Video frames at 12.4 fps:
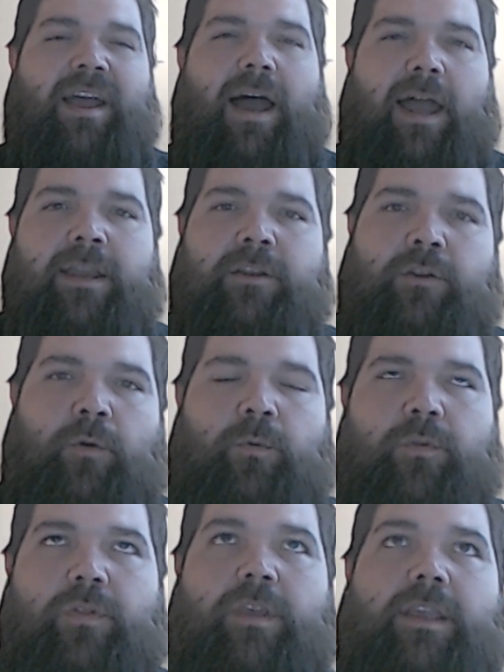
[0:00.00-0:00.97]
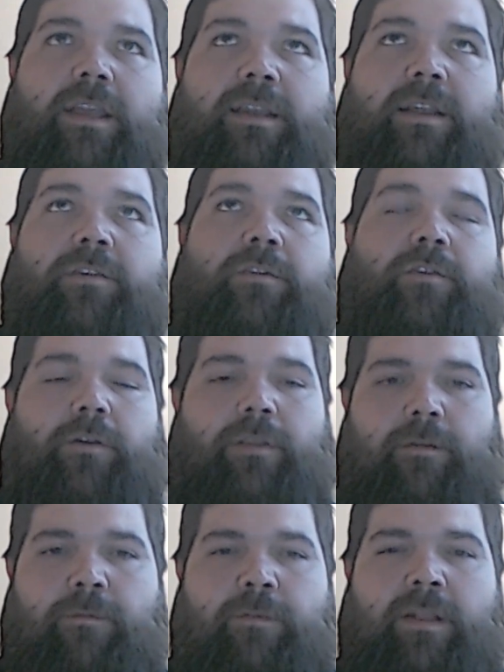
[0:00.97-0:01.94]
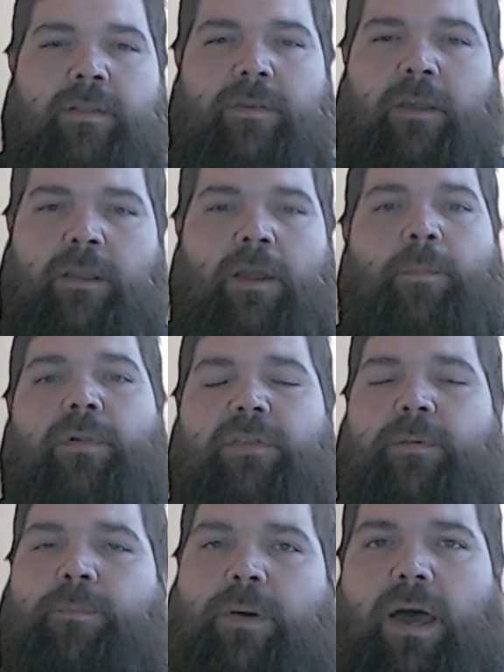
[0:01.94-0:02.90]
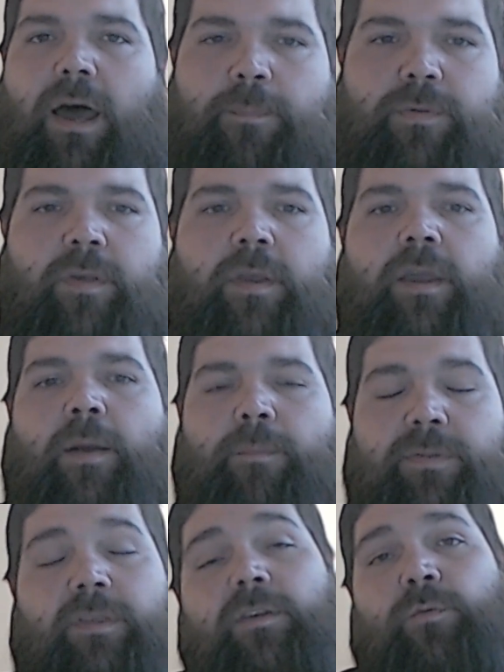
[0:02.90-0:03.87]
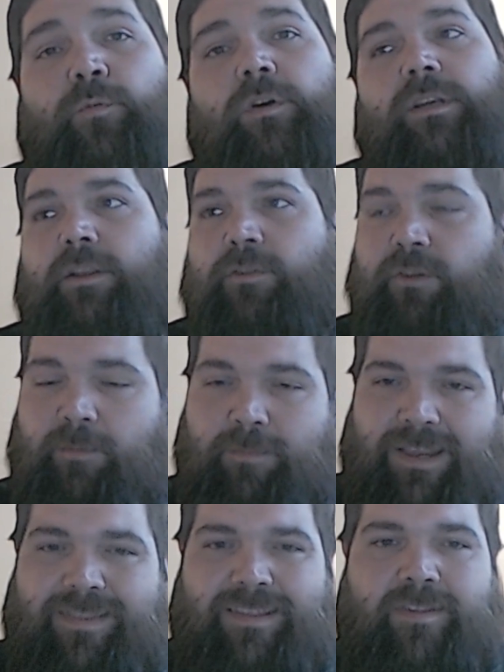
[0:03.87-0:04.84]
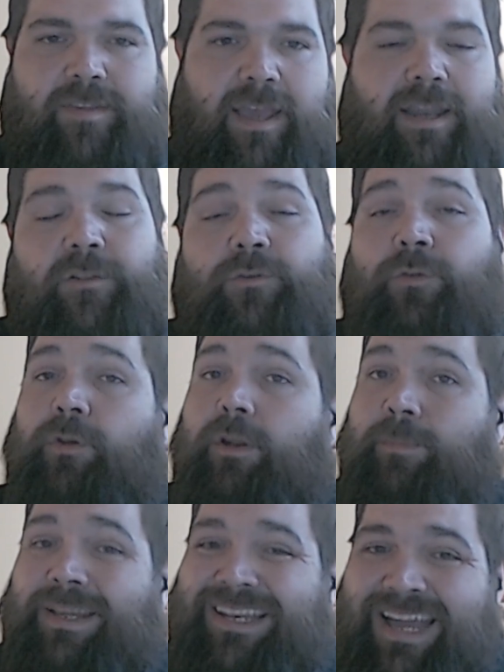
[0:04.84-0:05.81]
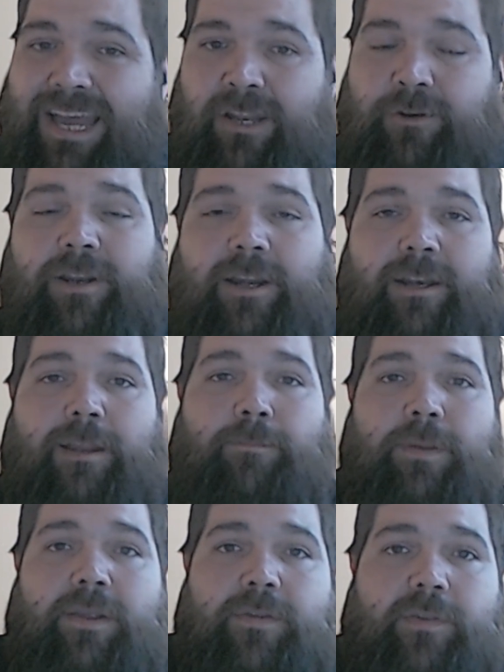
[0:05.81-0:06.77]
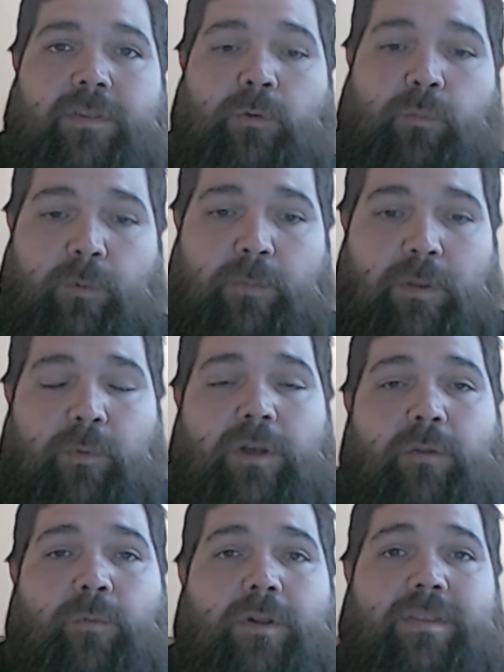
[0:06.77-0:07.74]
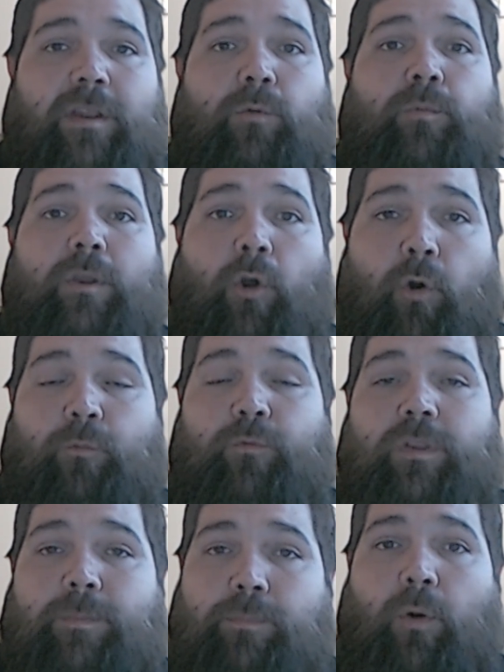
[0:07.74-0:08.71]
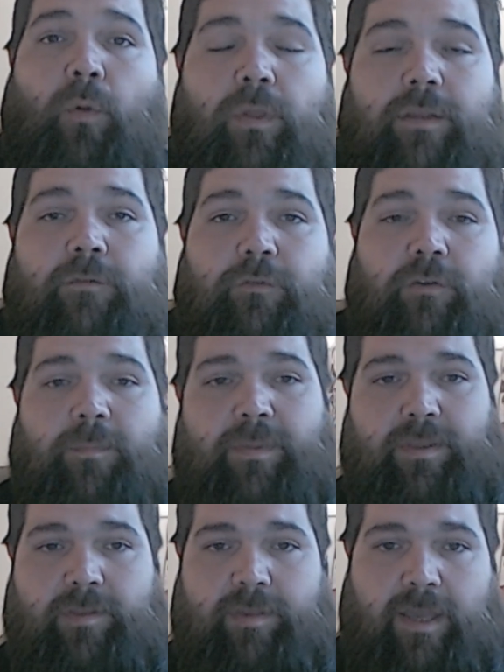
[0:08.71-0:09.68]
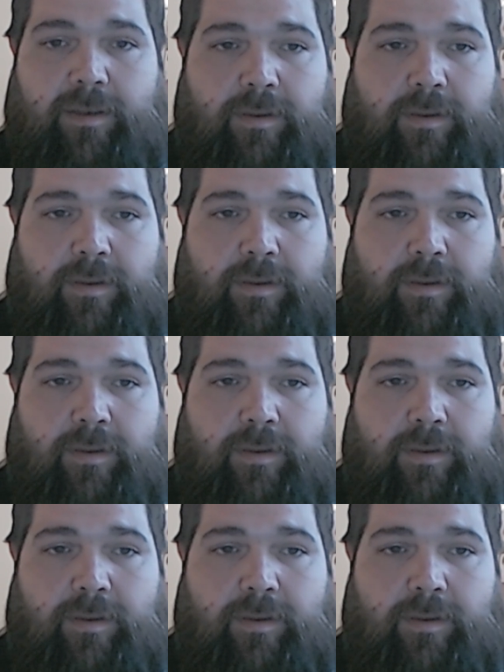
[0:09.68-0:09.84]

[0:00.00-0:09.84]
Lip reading: I don't think it necessarily fits a couple of the pops, but this one is going to be in the set, and it's only going to be 999 pieces, and it will be one of the ones that I will be hopefully pulling from this set.